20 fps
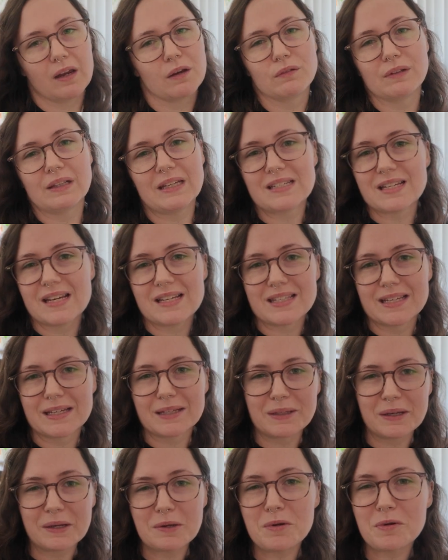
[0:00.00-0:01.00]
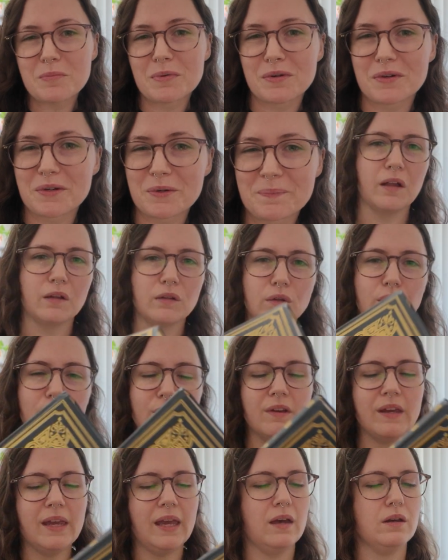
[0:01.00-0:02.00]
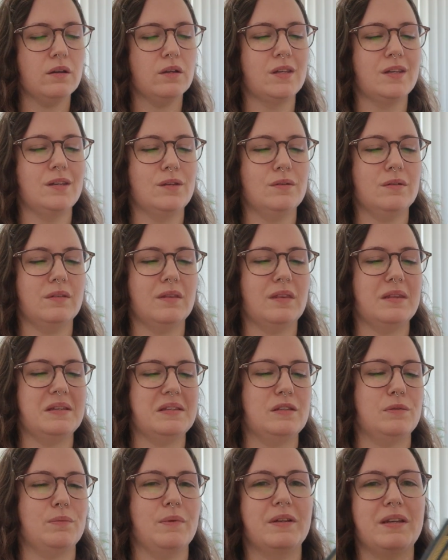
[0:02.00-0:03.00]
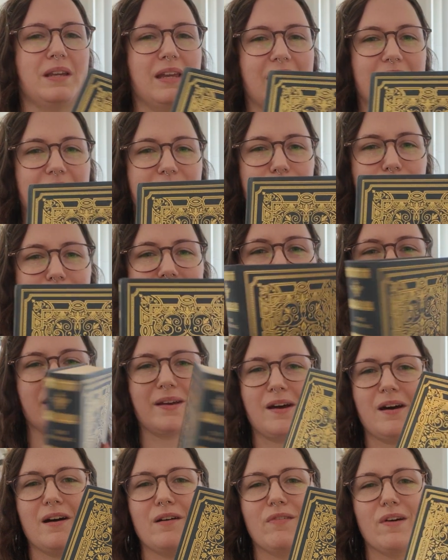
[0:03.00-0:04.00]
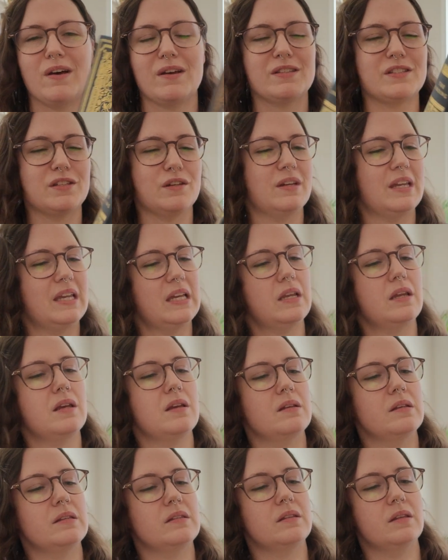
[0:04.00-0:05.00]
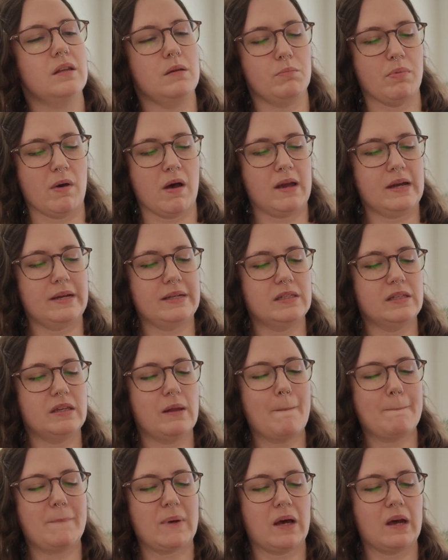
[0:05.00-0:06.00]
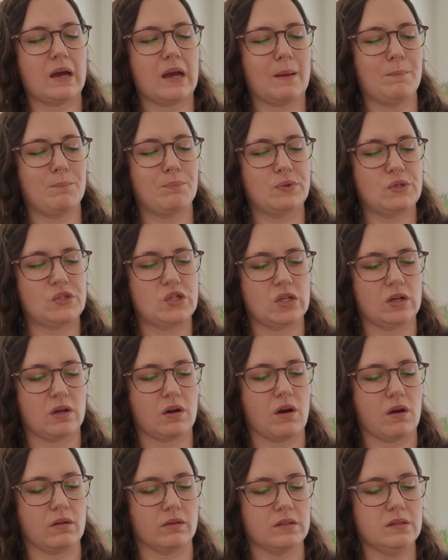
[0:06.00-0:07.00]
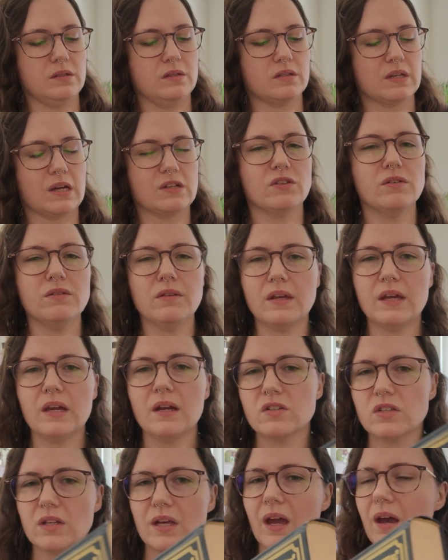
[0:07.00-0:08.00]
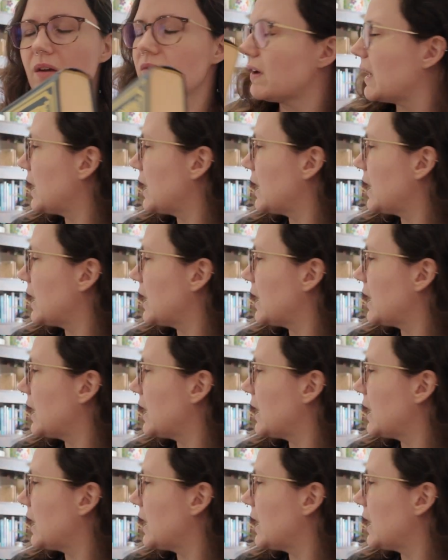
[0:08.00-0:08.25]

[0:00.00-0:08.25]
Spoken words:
a really decent like cookbook. Look how cute this one is with the cover. So it is The Binding by Bridget Collins. I don't think I actually have